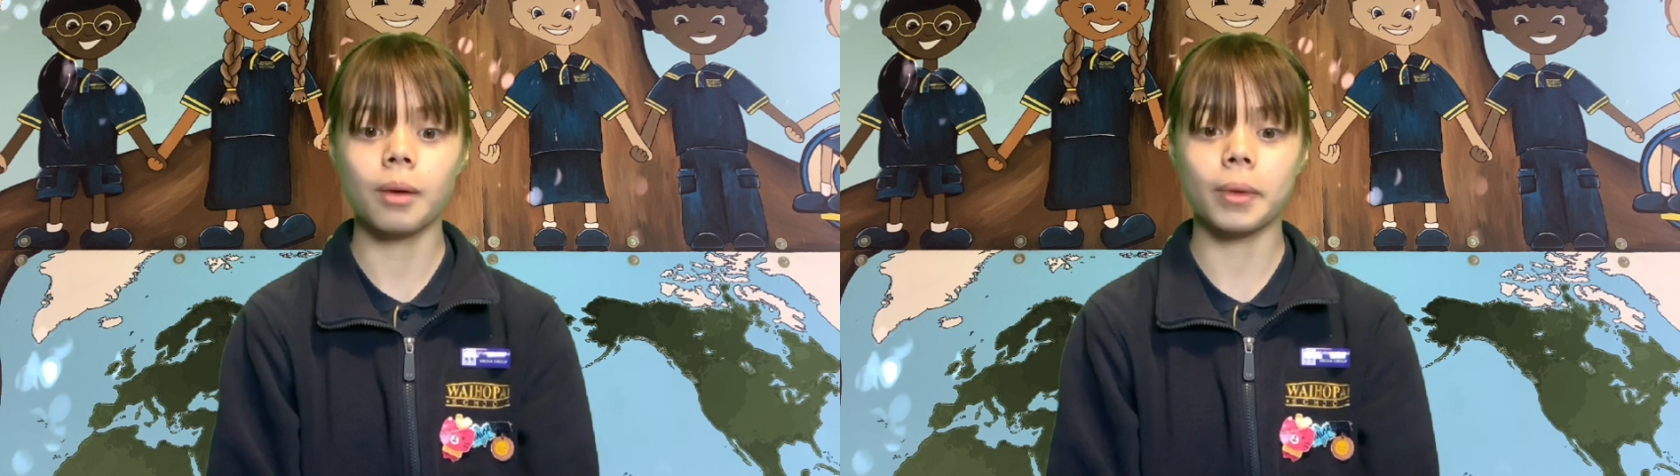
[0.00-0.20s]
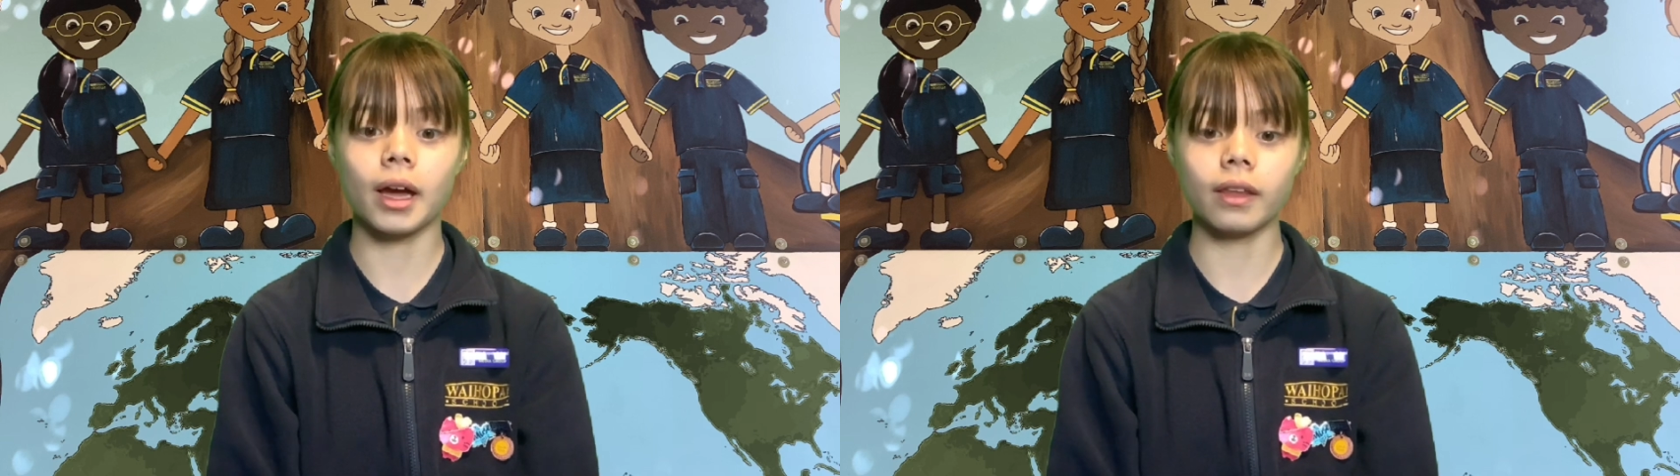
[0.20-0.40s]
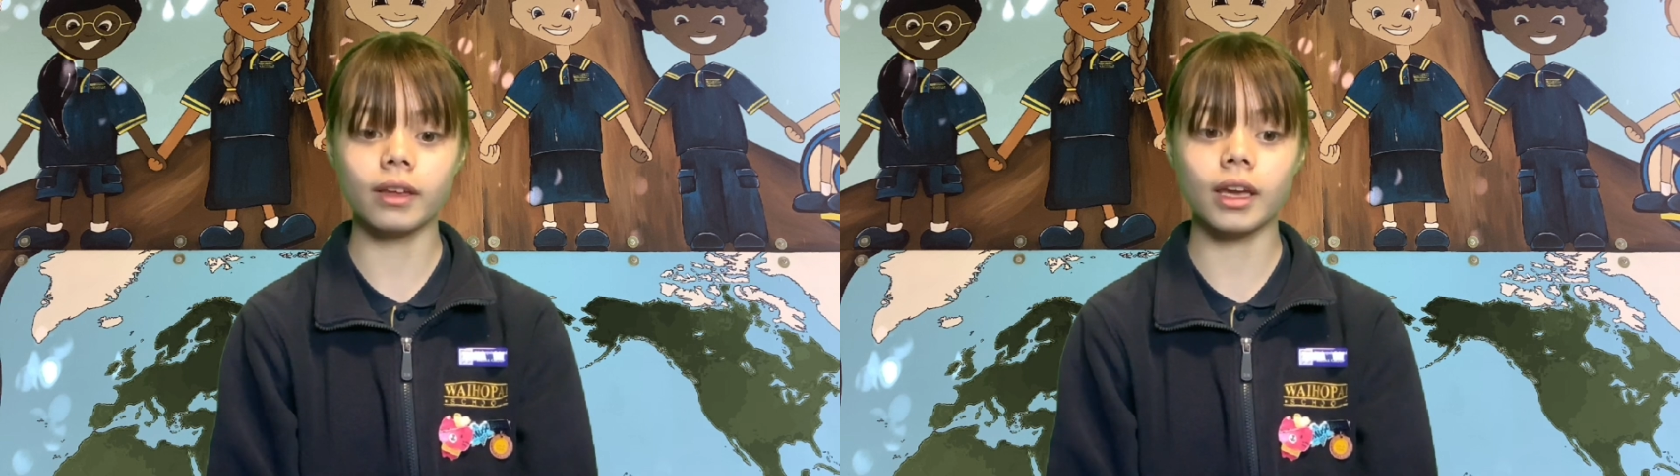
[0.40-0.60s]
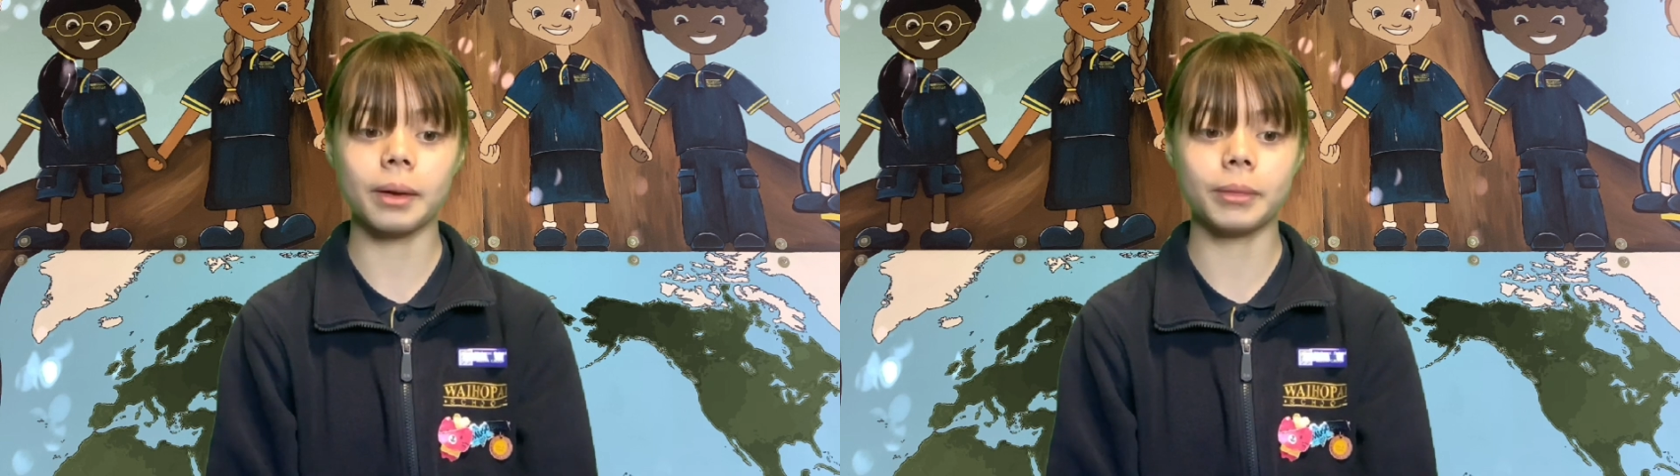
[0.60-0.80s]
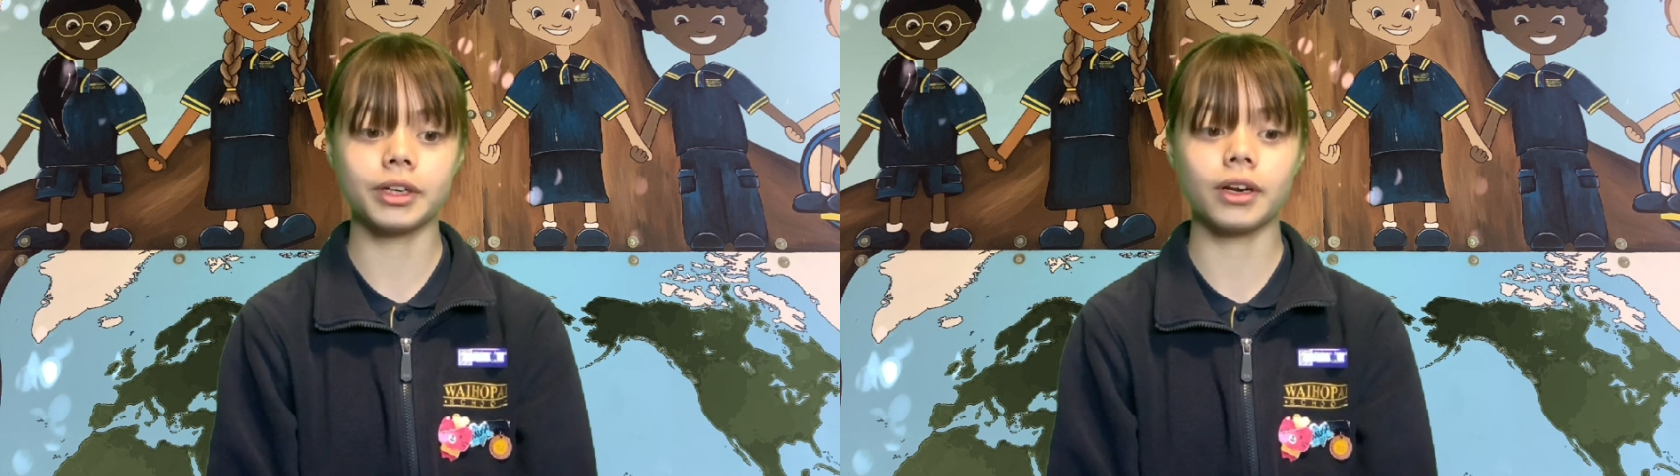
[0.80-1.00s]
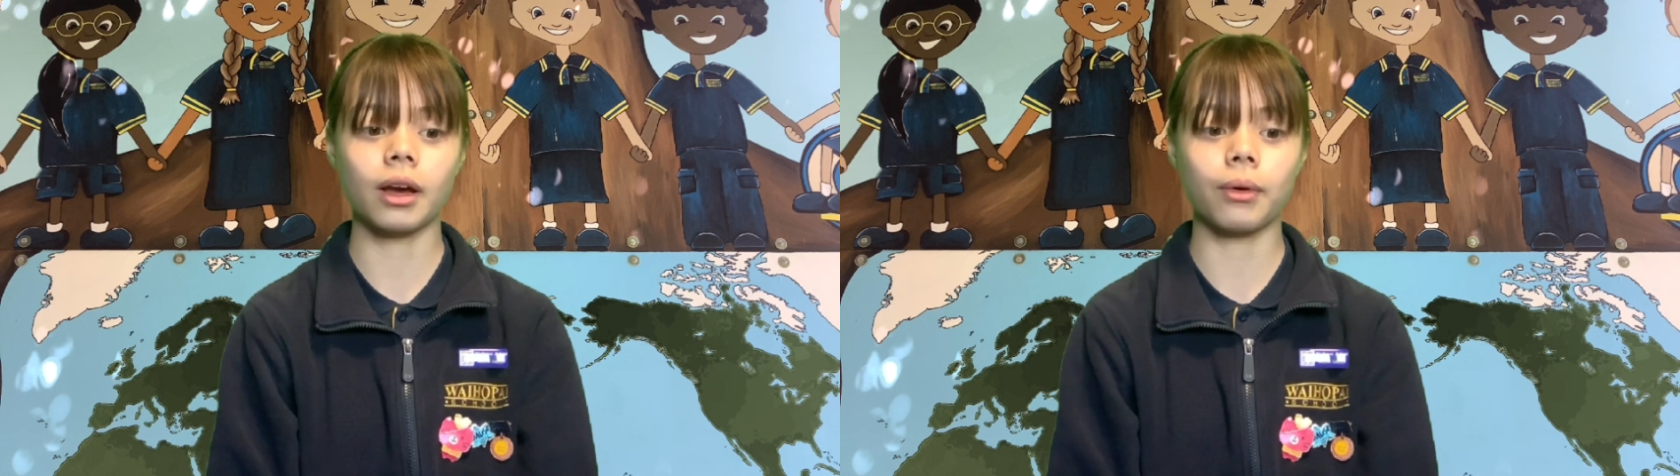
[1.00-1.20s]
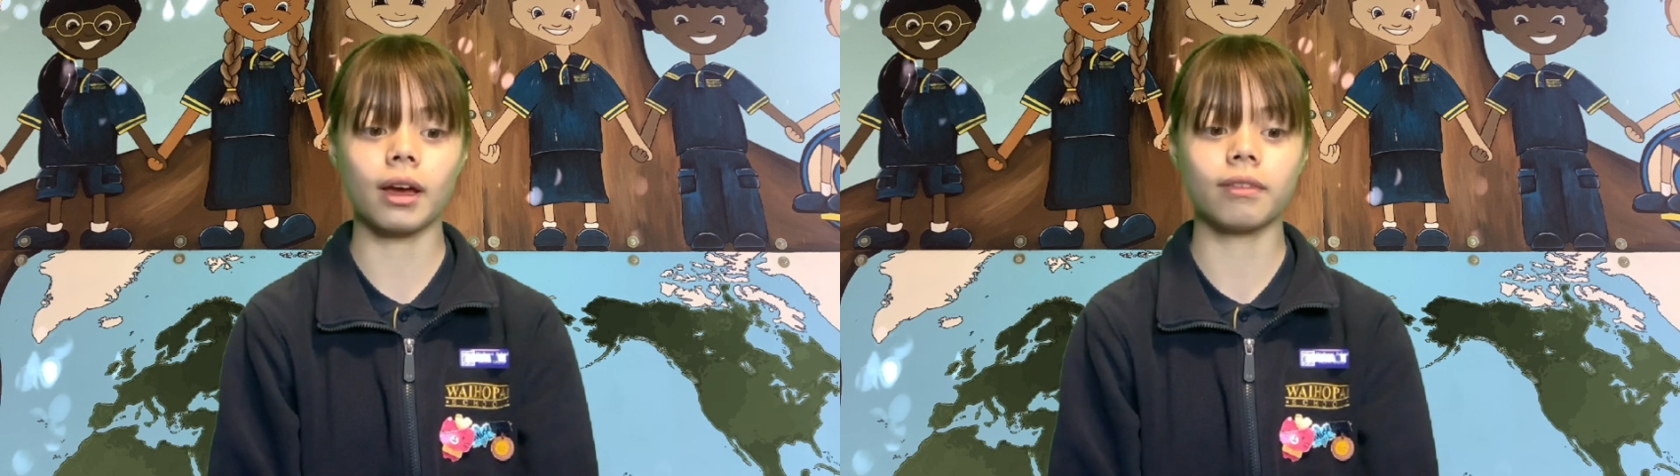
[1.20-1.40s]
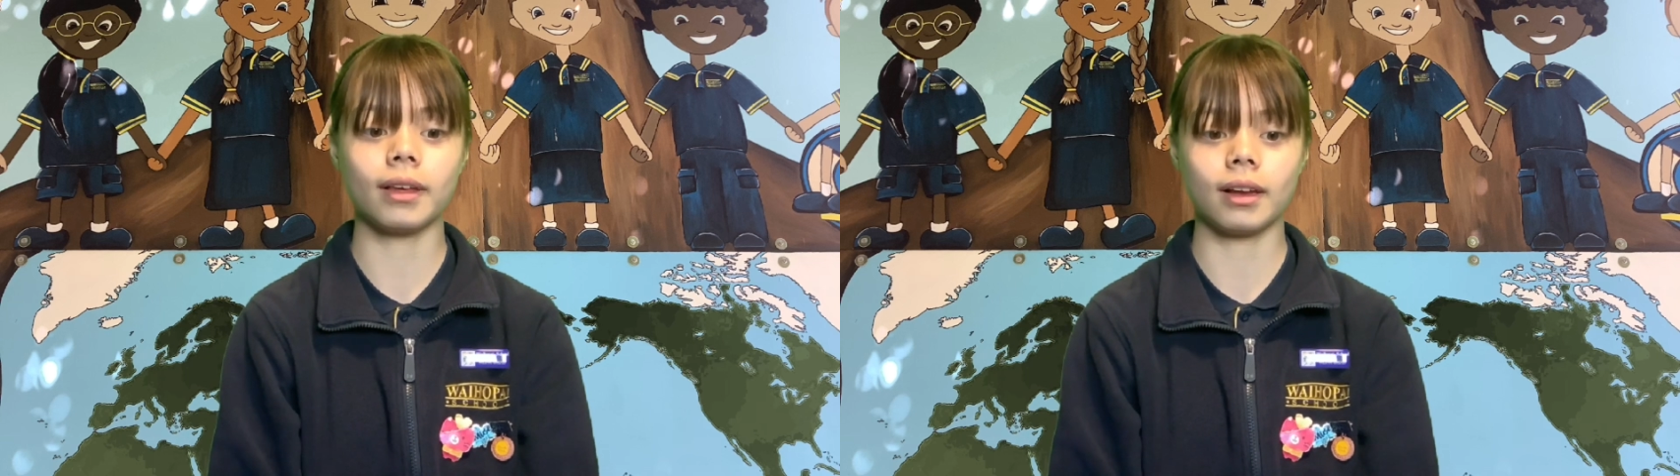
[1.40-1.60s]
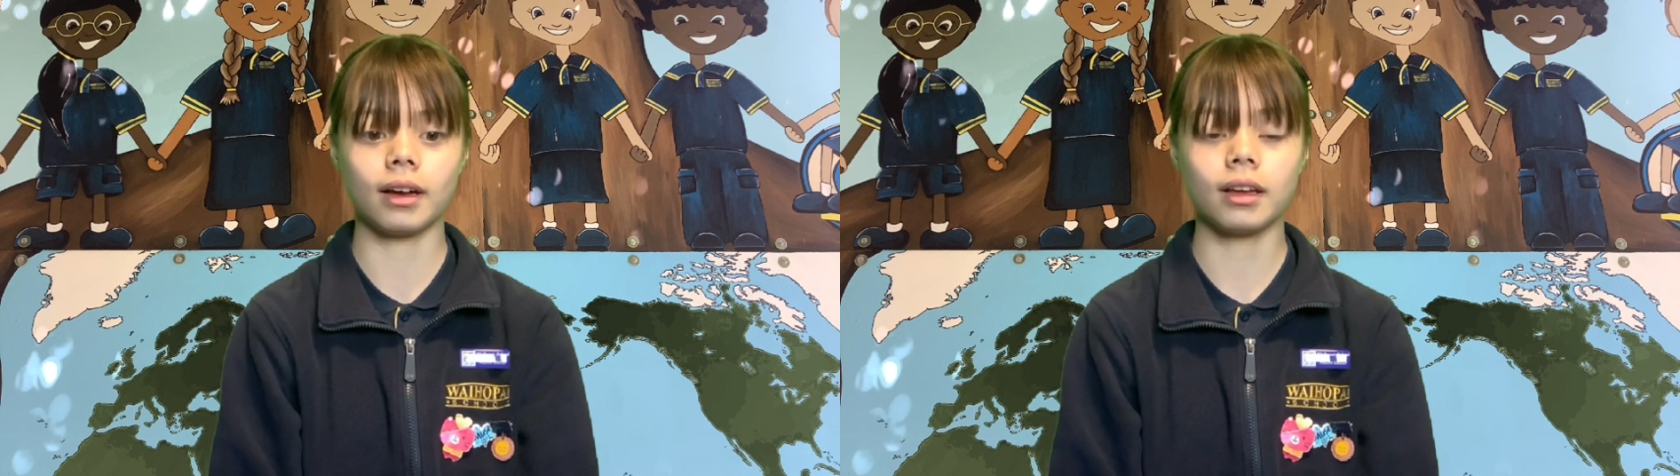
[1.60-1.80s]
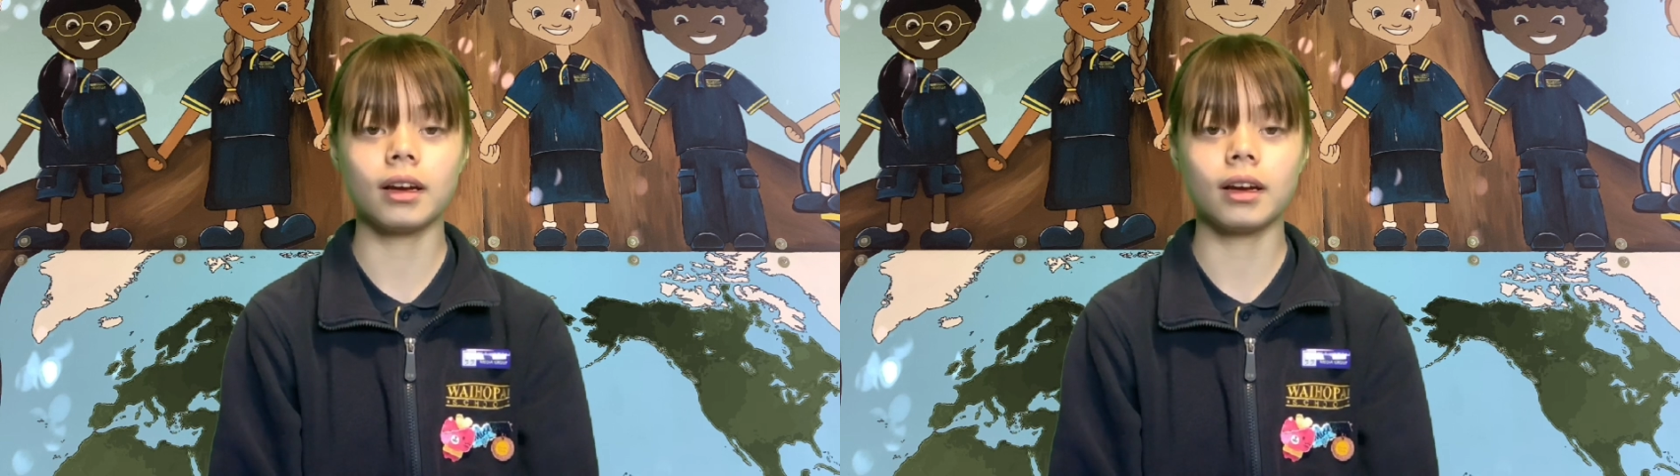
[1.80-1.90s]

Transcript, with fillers: Behind the camera today we have Eli.